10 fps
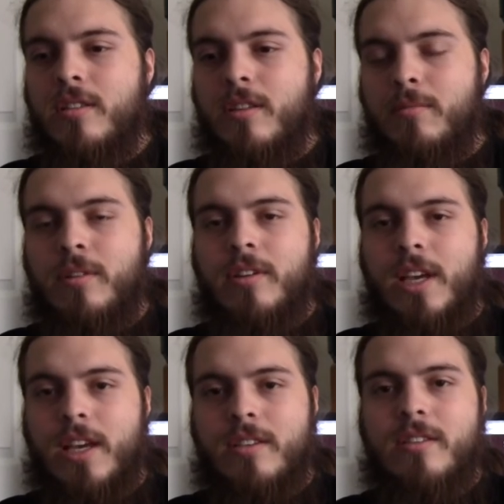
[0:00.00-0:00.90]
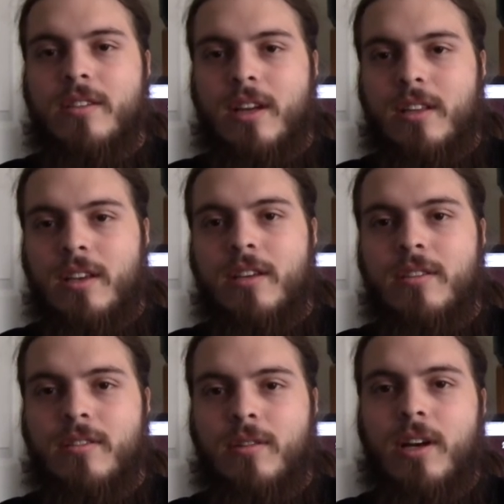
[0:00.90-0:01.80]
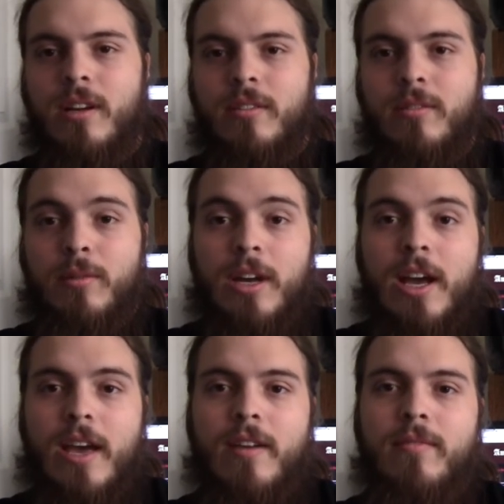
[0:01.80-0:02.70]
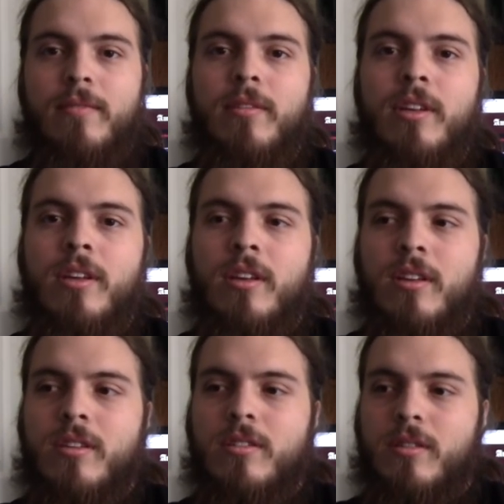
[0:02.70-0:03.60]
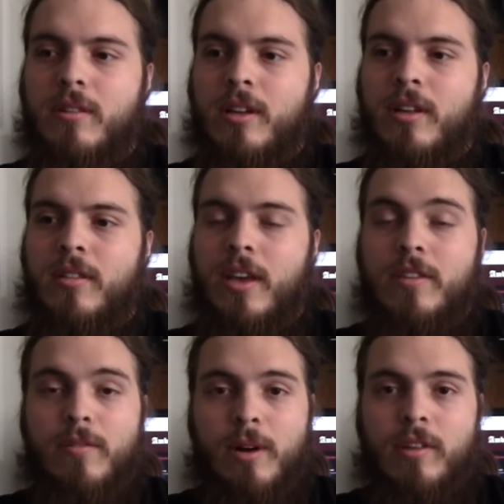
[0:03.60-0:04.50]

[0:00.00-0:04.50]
similar tastes and ideas to what I have. So thanks for